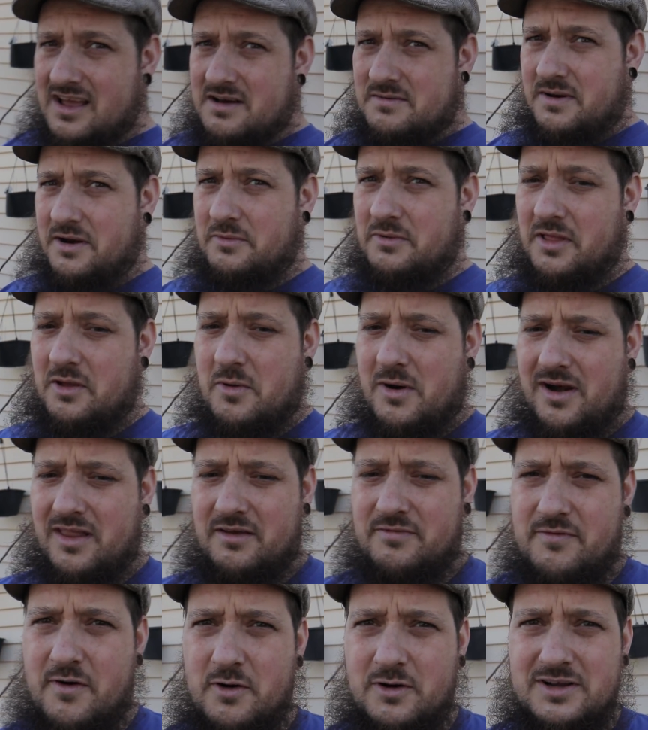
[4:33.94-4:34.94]
But I really wanted
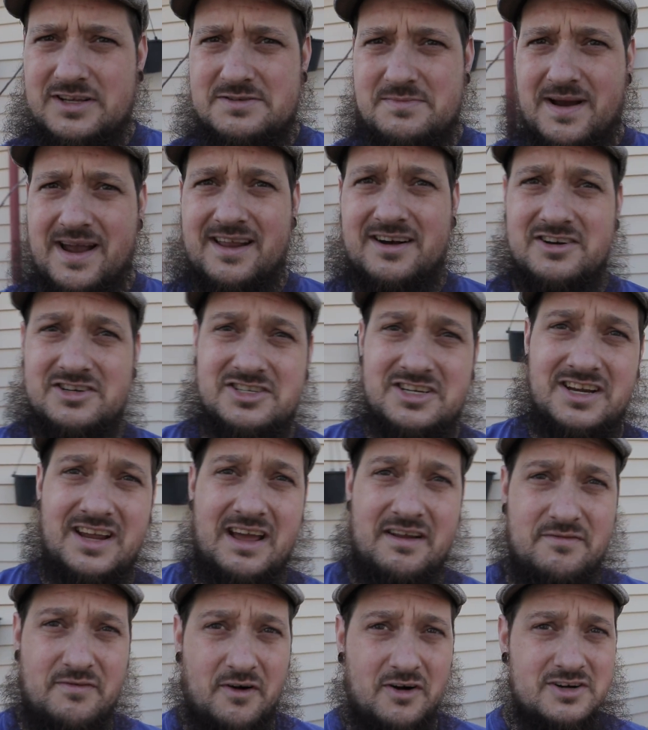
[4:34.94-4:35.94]
to focus my energy
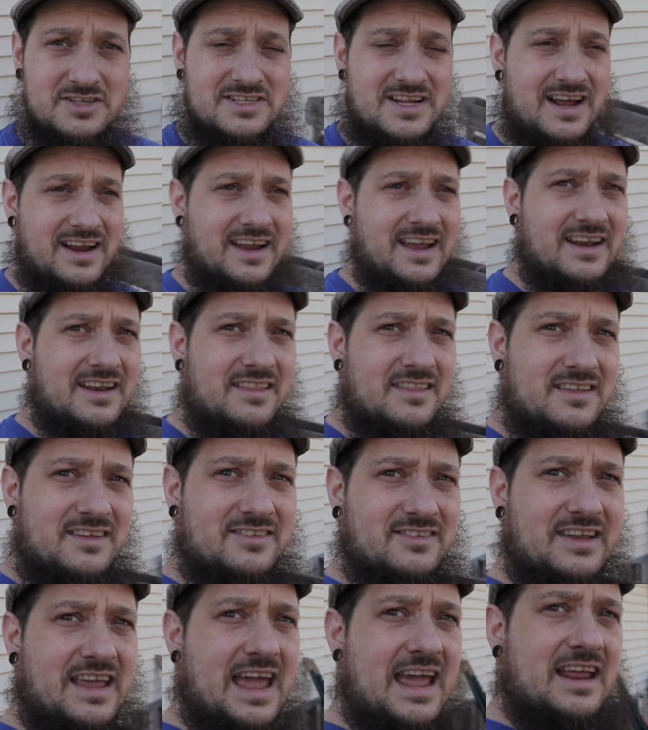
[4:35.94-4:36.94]
at first on getting
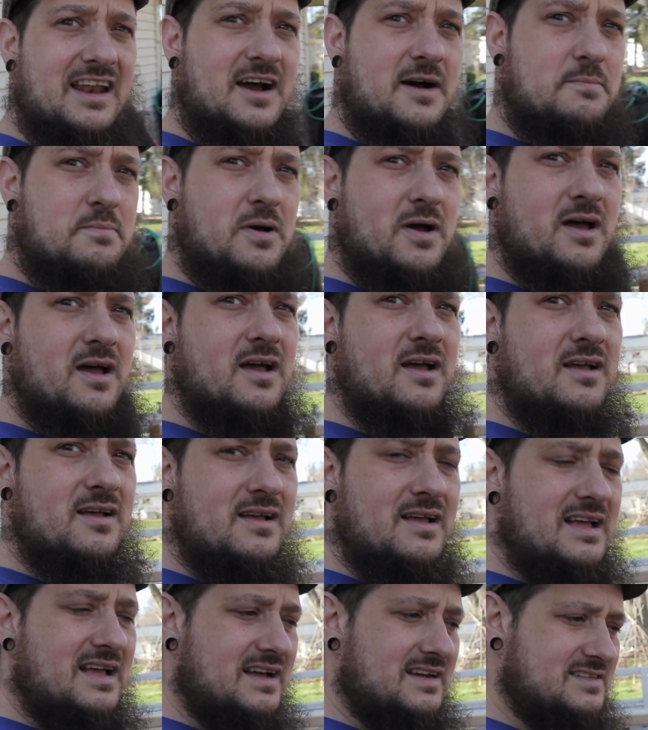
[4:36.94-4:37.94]
this gate up,
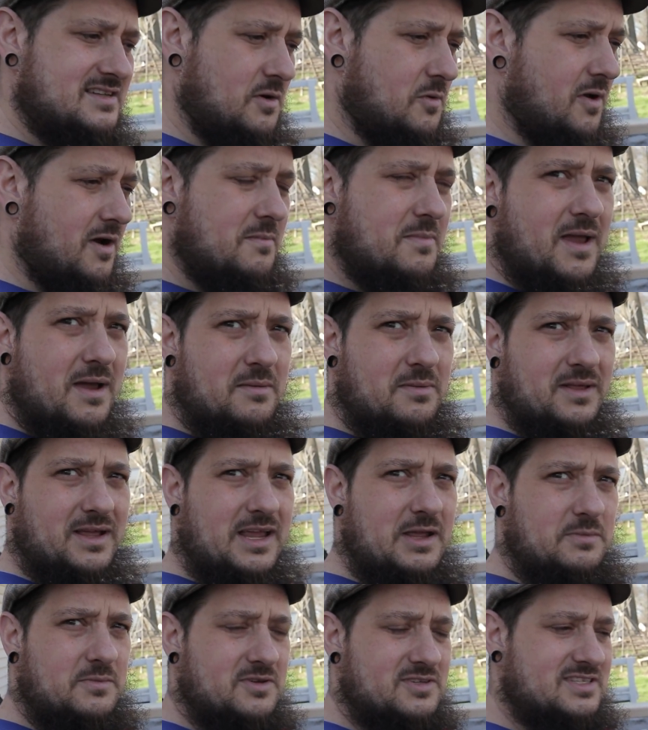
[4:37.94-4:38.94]
because I want to be able to
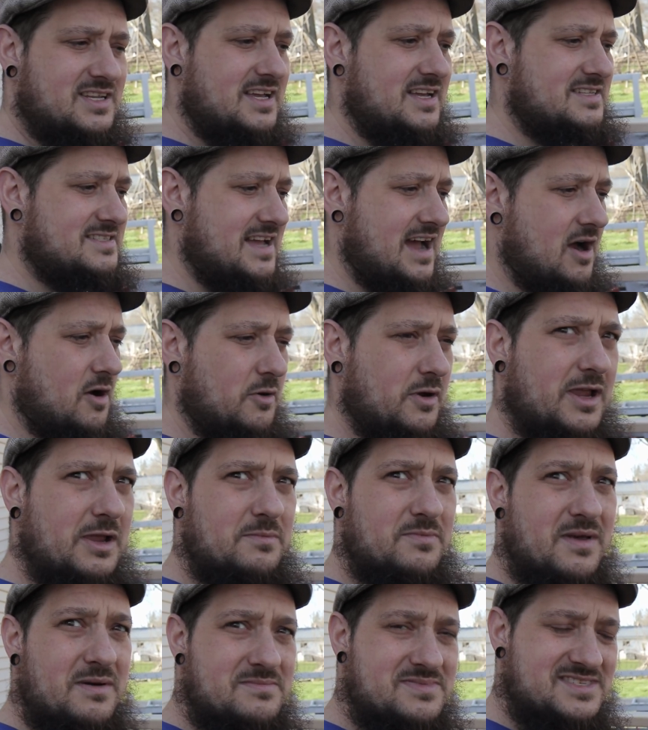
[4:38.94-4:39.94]
keep those kids out,
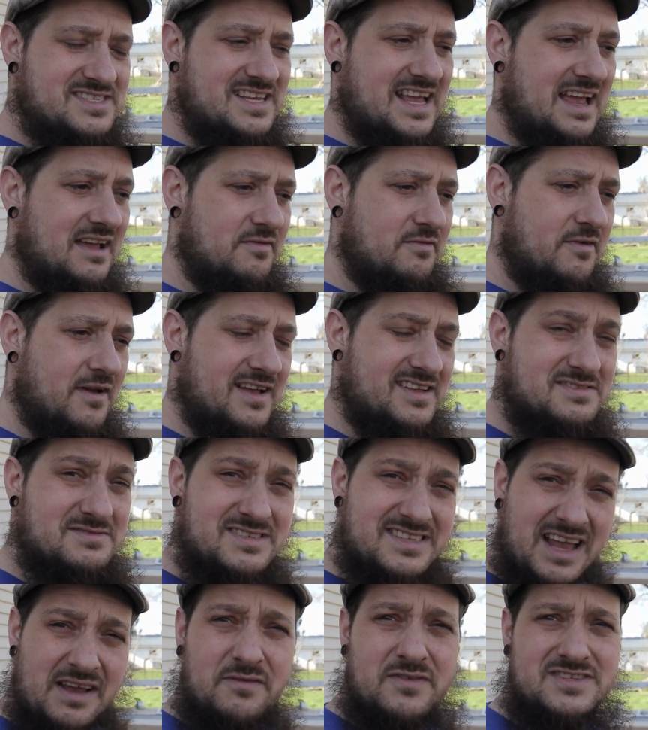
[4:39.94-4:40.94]
keep them safe
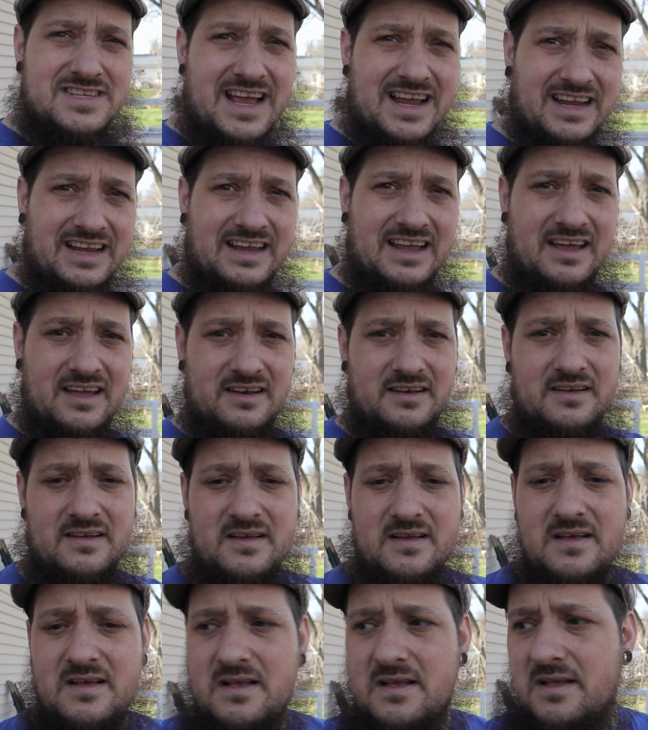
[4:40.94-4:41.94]
as I can get.
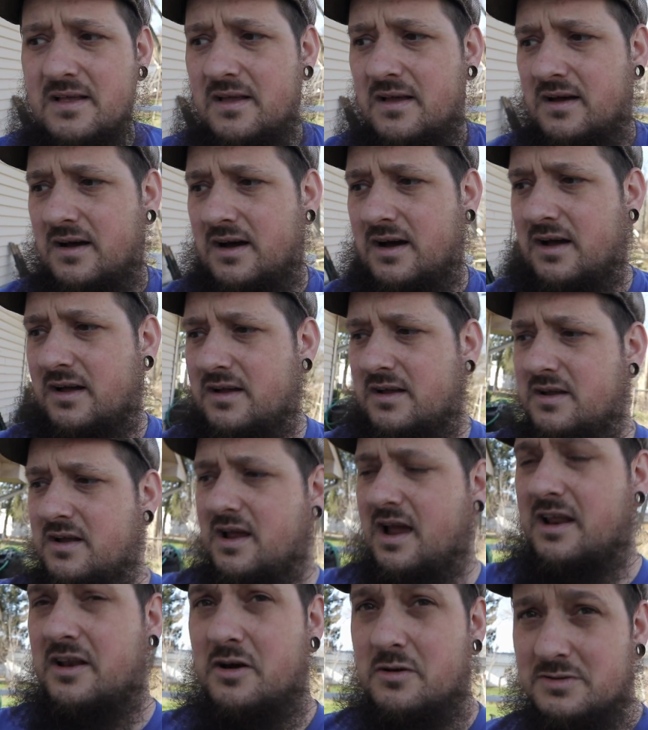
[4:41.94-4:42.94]
I
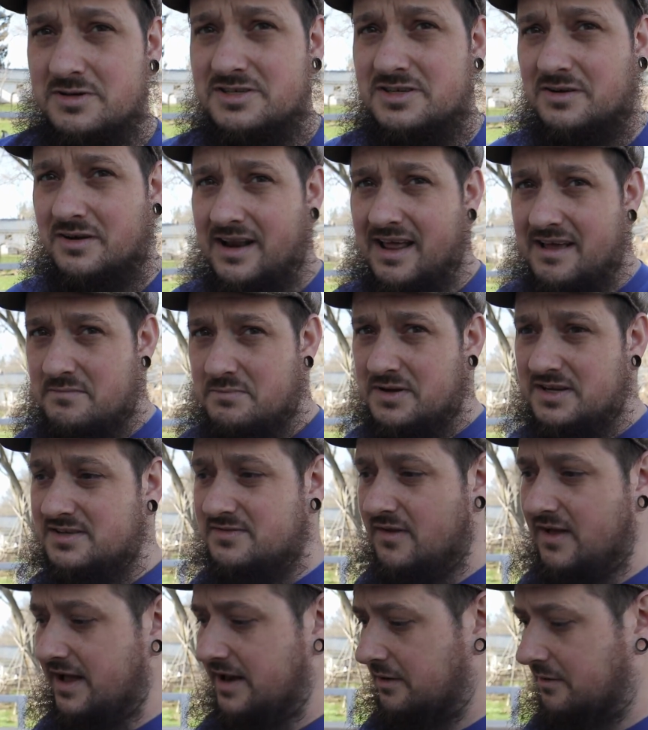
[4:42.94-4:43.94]
know we're still going to have bees
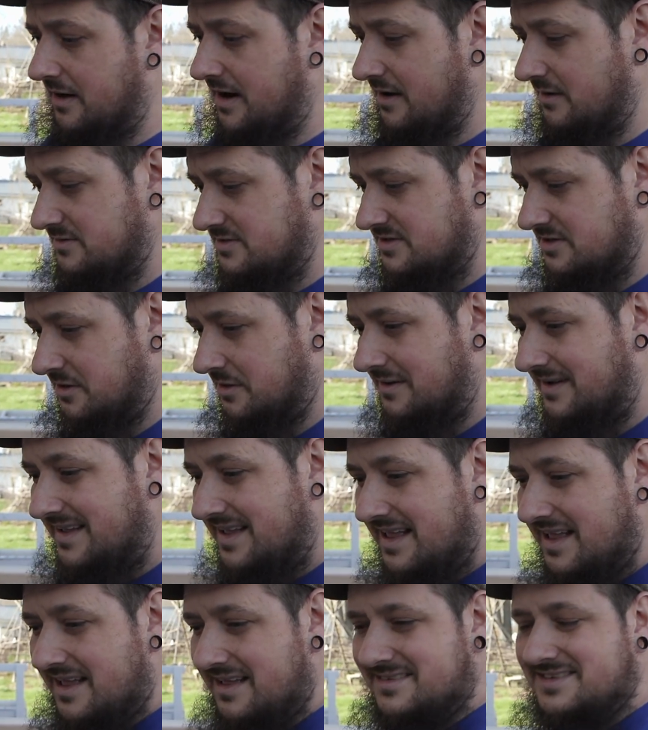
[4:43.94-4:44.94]
flying around, so
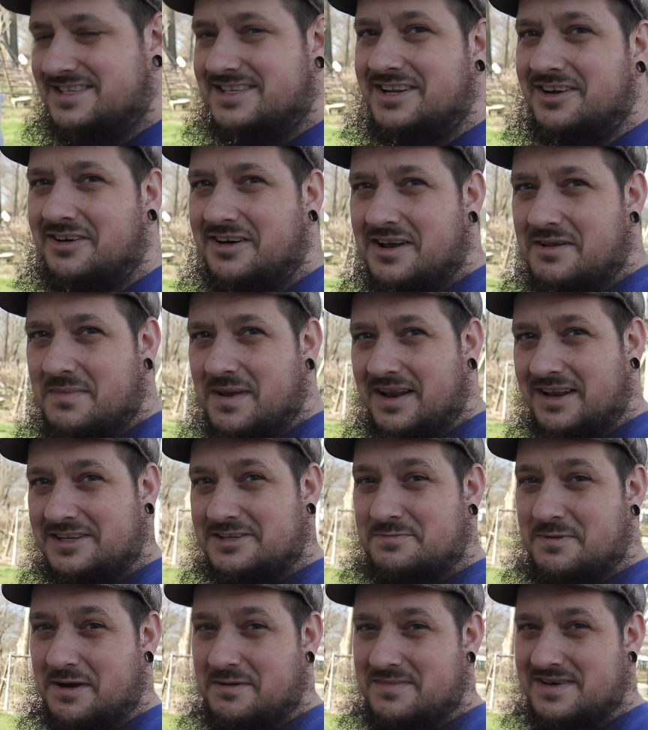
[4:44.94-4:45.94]
still going to be an
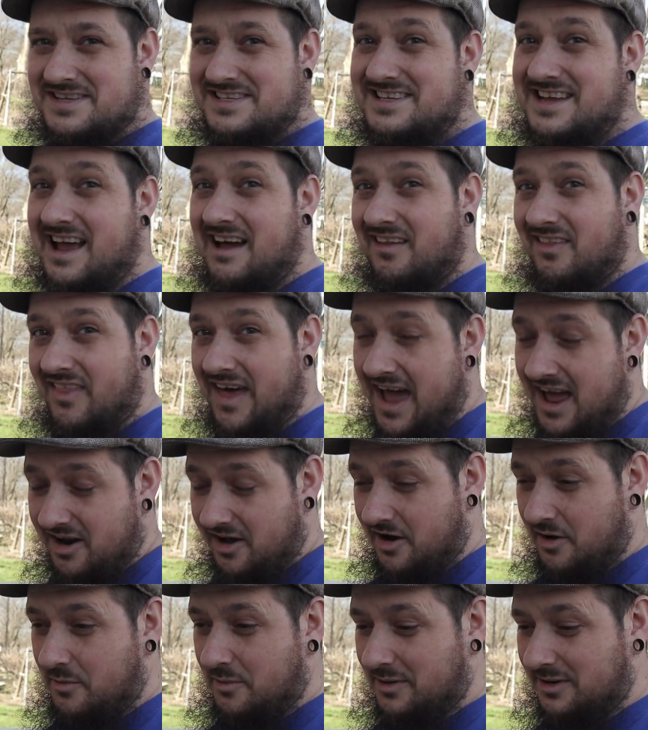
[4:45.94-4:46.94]
experiment to see how that
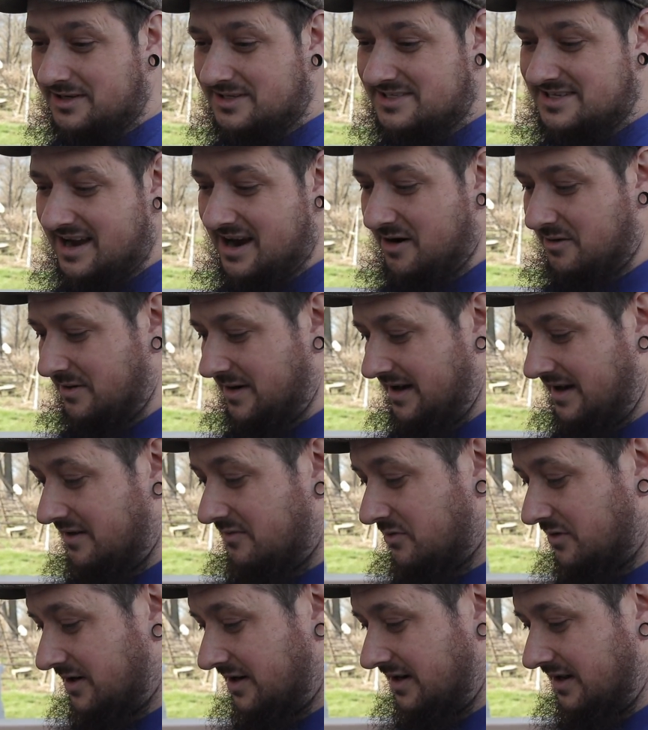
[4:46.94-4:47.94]
all works out, and
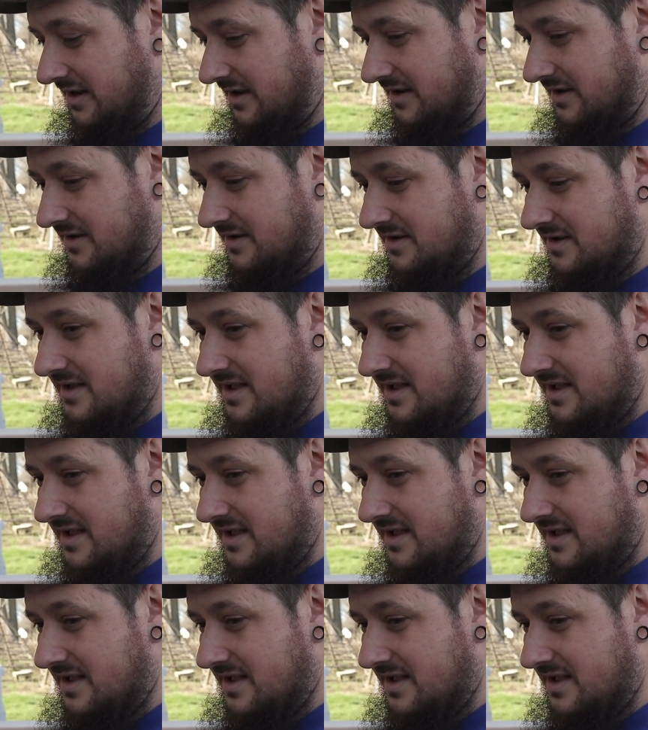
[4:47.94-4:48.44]
if we're going to